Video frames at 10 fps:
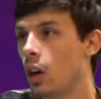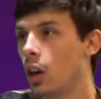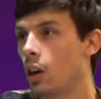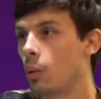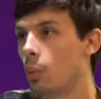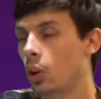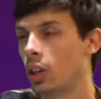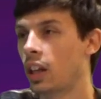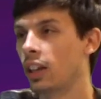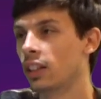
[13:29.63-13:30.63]

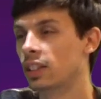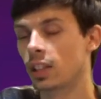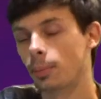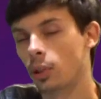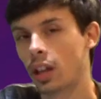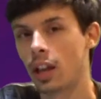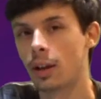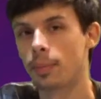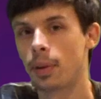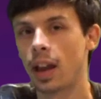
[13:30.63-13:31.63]
working at a summer camp,